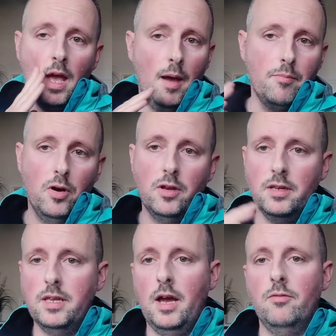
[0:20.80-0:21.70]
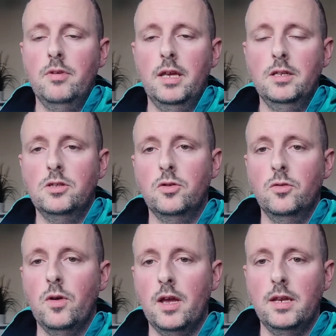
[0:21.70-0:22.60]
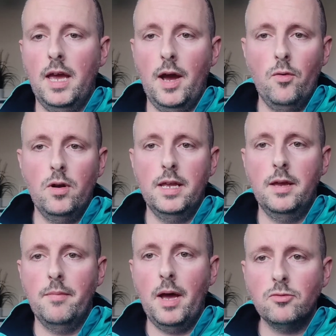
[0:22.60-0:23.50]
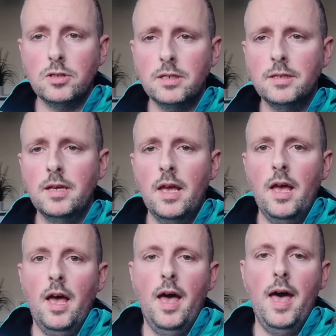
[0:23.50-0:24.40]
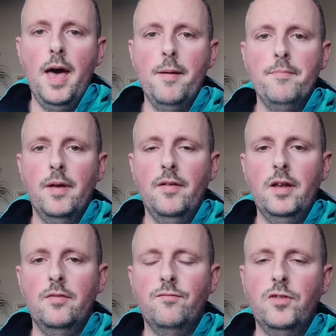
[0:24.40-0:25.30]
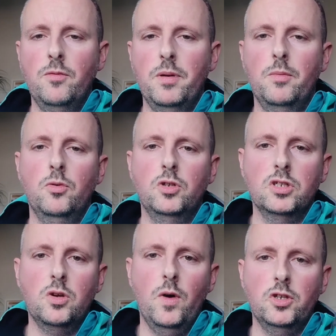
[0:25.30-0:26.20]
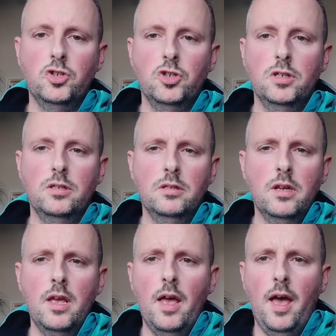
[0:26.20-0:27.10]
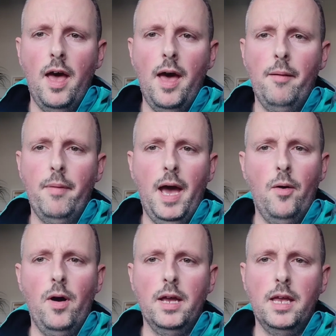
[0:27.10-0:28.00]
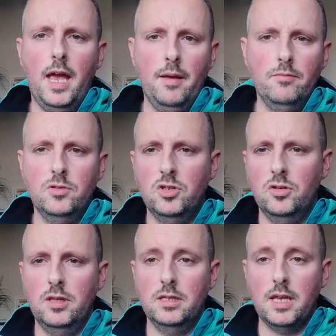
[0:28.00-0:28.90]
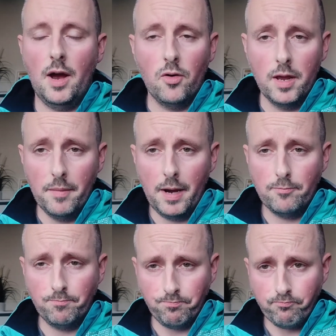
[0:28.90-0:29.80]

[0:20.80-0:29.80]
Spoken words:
and broken it down into an hourly amount. I've had a few people just question how I came to this hourly amount.